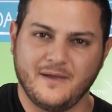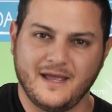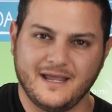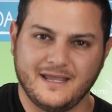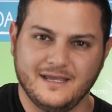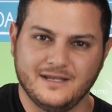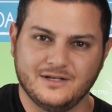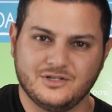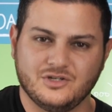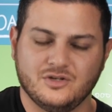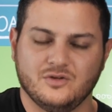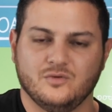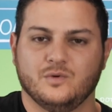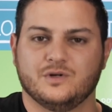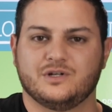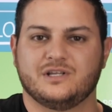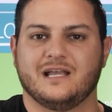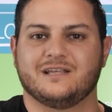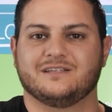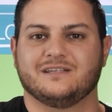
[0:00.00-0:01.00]
package,
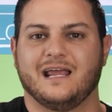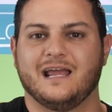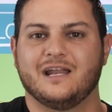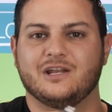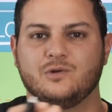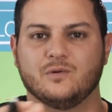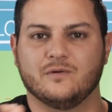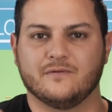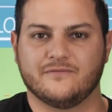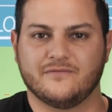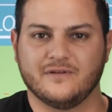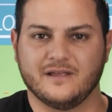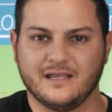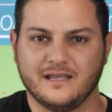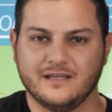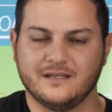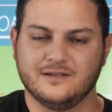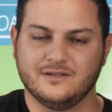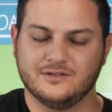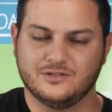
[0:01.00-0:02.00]
which has an annual fee.